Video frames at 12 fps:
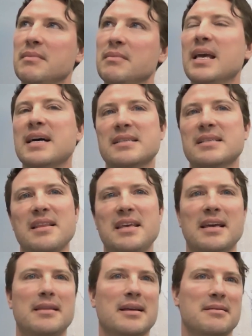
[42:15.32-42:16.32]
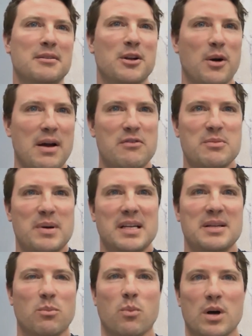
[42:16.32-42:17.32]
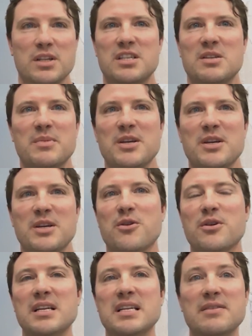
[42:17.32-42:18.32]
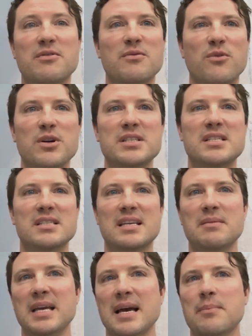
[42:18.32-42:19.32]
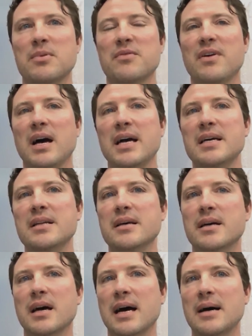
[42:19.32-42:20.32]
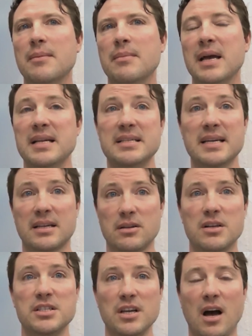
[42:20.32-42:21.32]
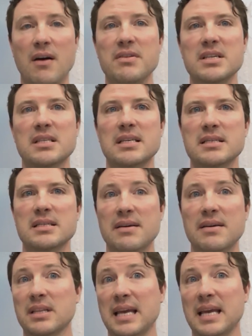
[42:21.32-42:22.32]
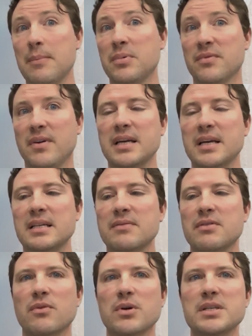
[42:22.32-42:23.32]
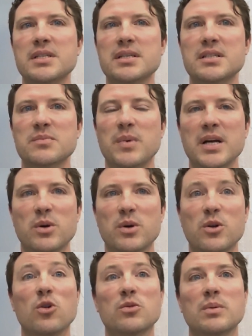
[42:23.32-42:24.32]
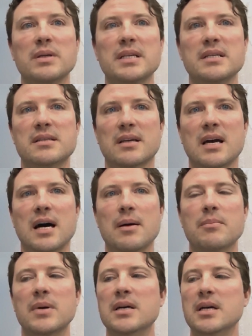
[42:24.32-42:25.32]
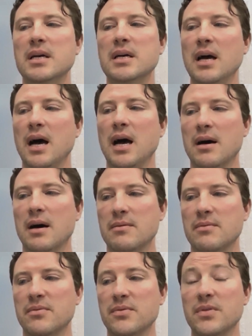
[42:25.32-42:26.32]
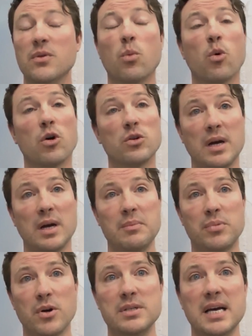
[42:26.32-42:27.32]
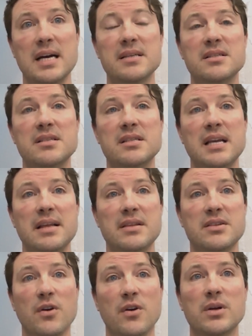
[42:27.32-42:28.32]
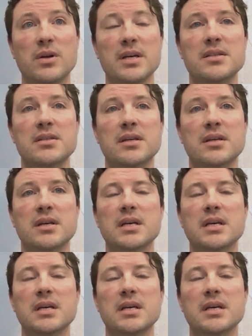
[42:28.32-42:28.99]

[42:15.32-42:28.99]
yes, I think that, you know, everybody wants to be heard and different voices can be amplified. And technology obviously is definitely amplifying different voices, but ultimately needs to come of worldwide protests and this focus